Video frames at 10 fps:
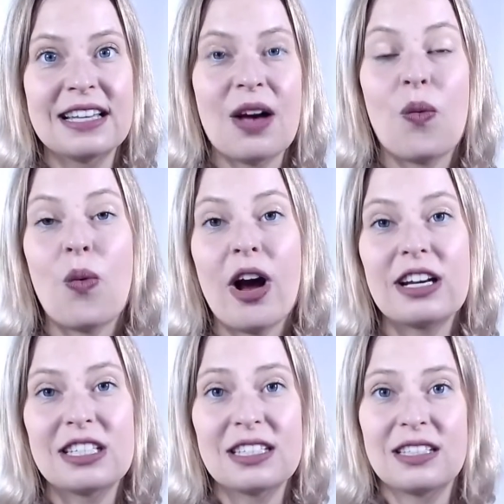what
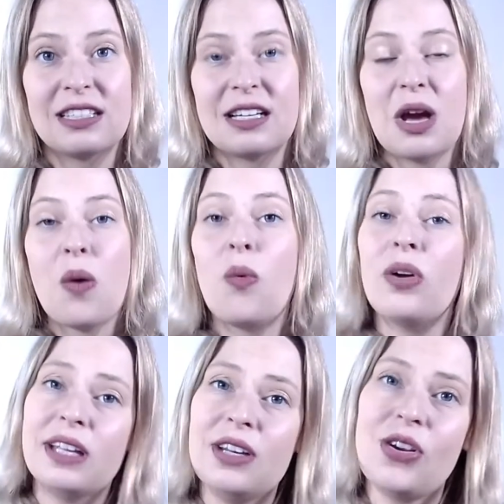can
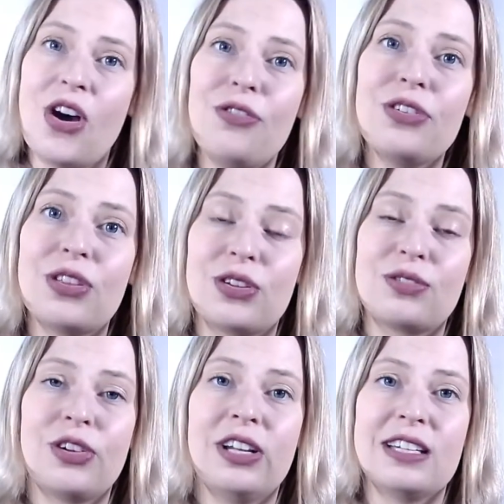you offer those
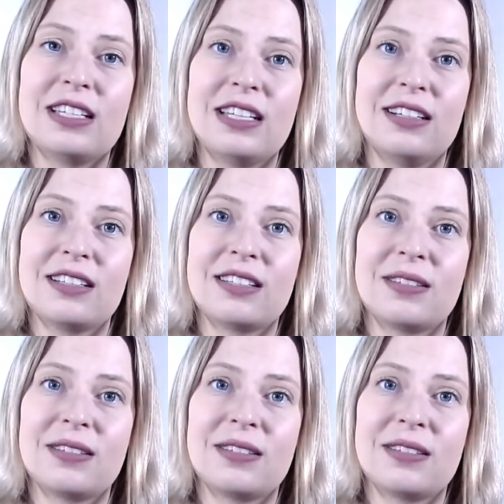volunteers?